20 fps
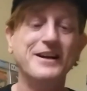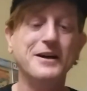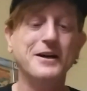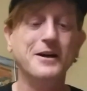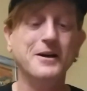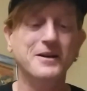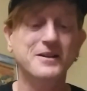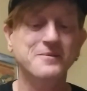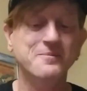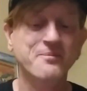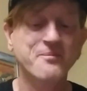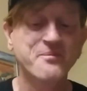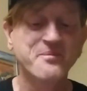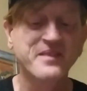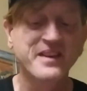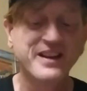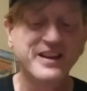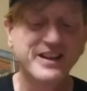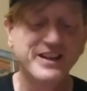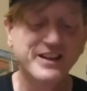um,
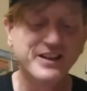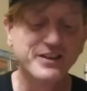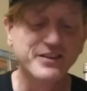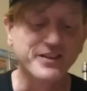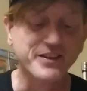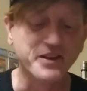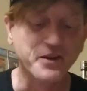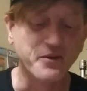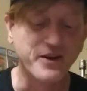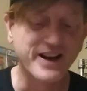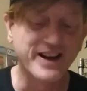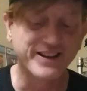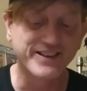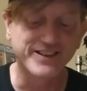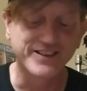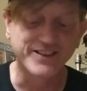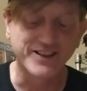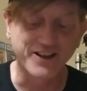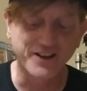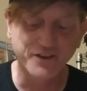so then we had
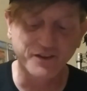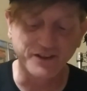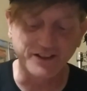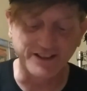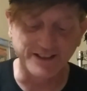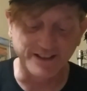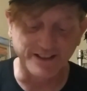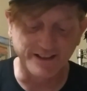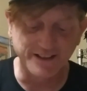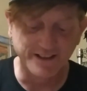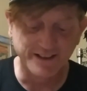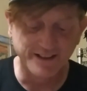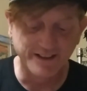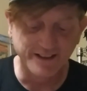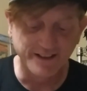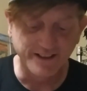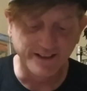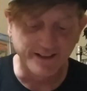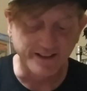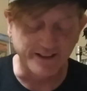this other key
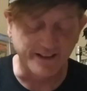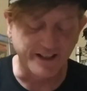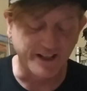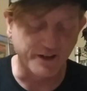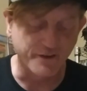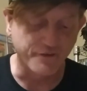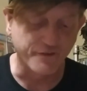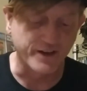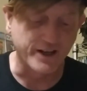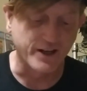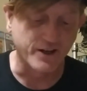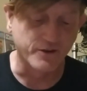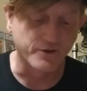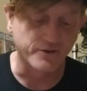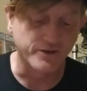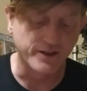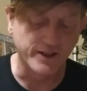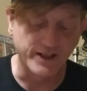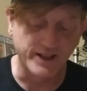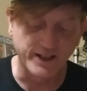that I
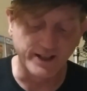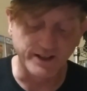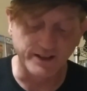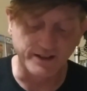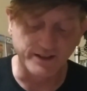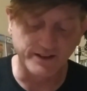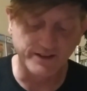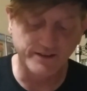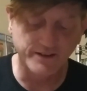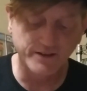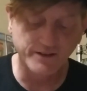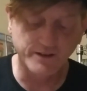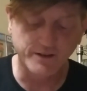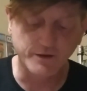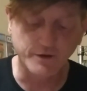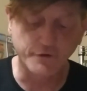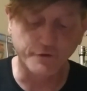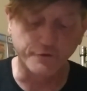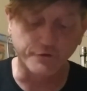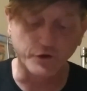found, and this is
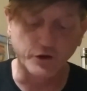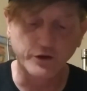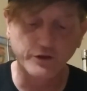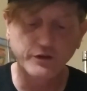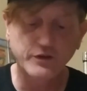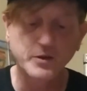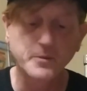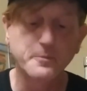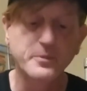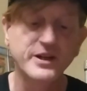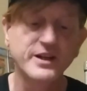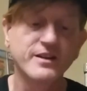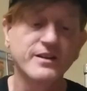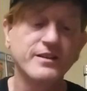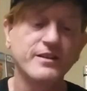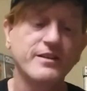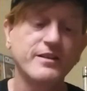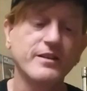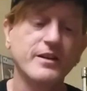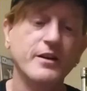the first
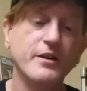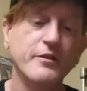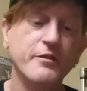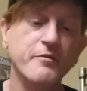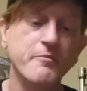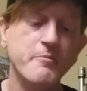appearance of